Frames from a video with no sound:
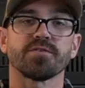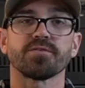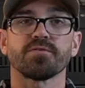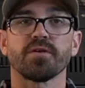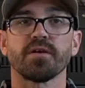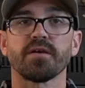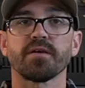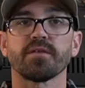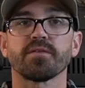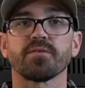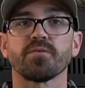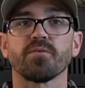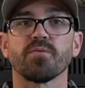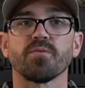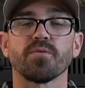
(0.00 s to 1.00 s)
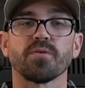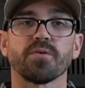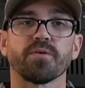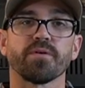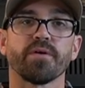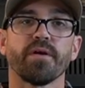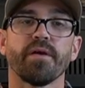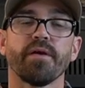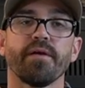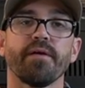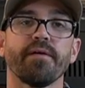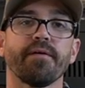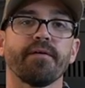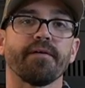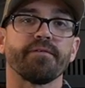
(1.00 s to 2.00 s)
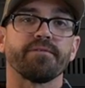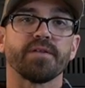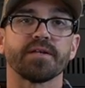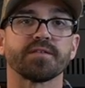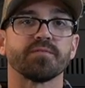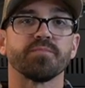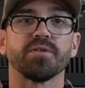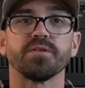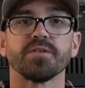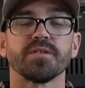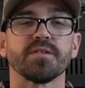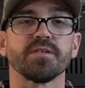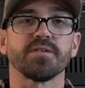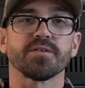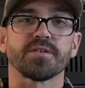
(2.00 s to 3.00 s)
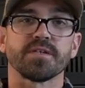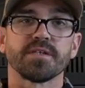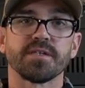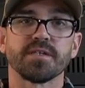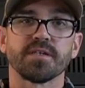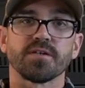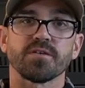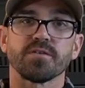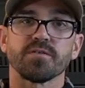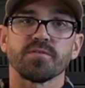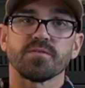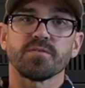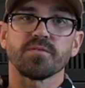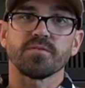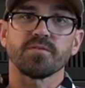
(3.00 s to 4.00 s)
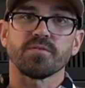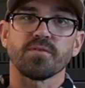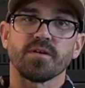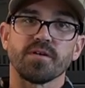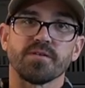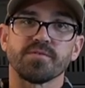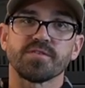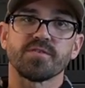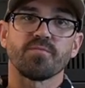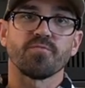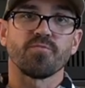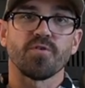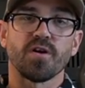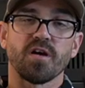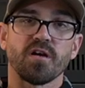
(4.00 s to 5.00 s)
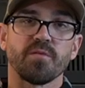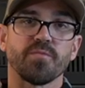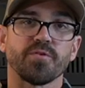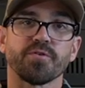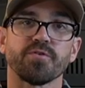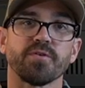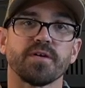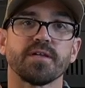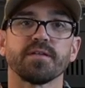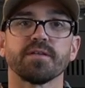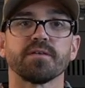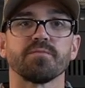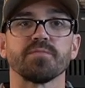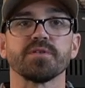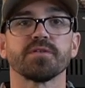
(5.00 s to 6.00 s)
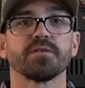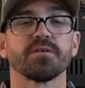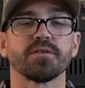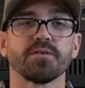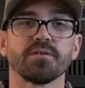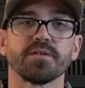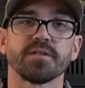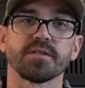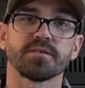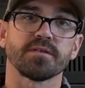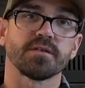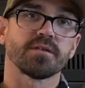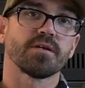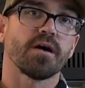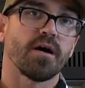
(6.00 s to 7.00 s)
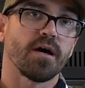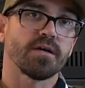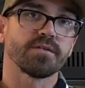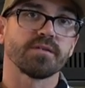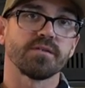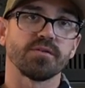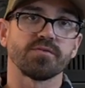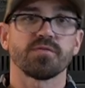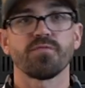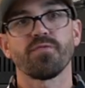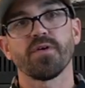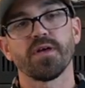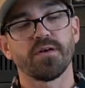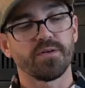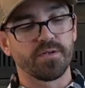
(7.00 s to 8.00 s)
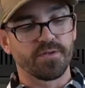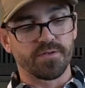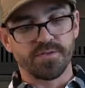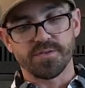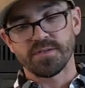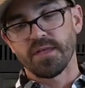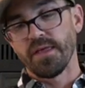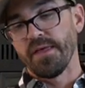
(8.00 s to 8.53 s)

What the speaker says: strength or flexibility, you're going to get some rub or crinkling of material, and that's going to cause those failures.